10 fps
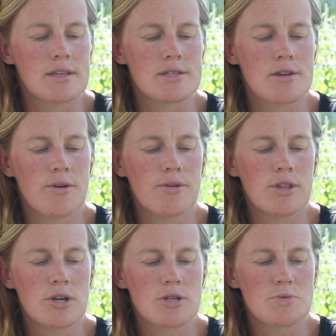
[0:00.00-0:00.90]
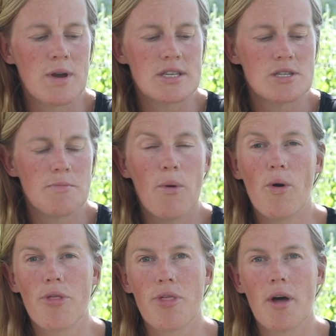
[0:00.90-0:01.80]
So there's ways to
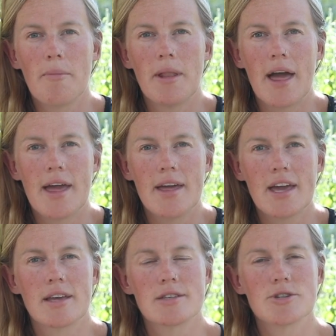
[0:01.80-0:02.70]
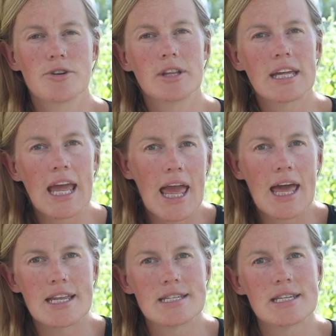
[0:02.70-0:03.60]
both apply it externally
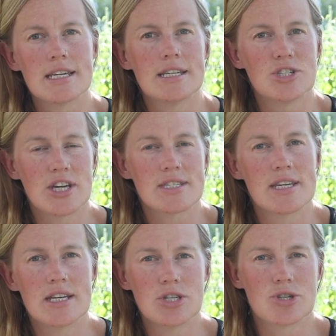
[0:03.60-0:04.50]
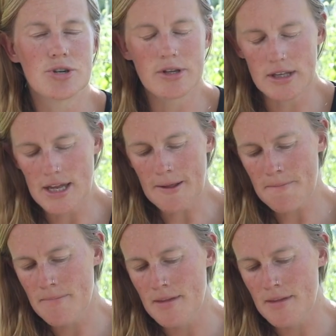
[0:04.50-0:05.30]
and ingest it internally.